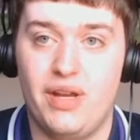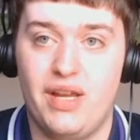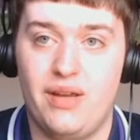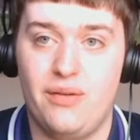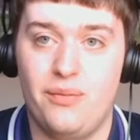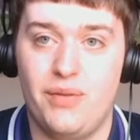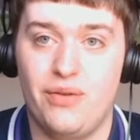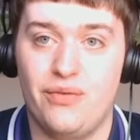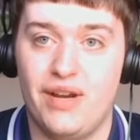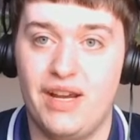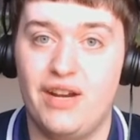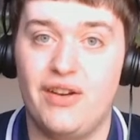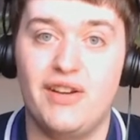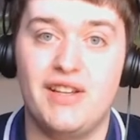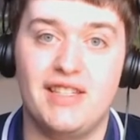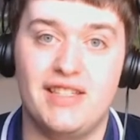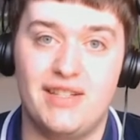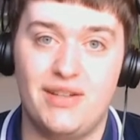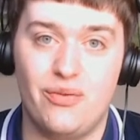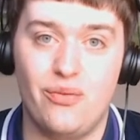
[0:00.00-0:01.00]
we we
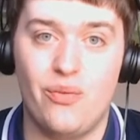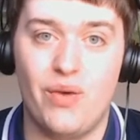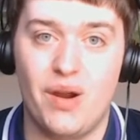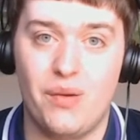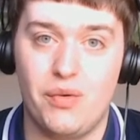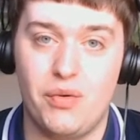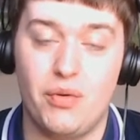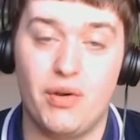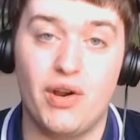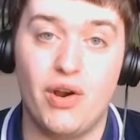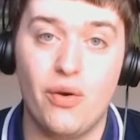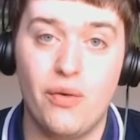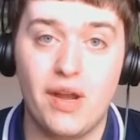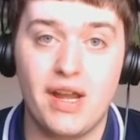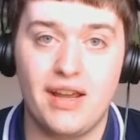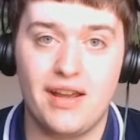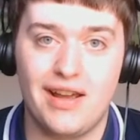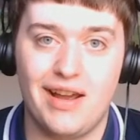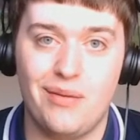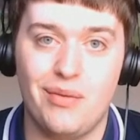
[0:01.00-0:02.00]
realised where we were
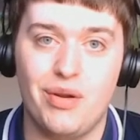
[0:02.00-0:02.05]
going,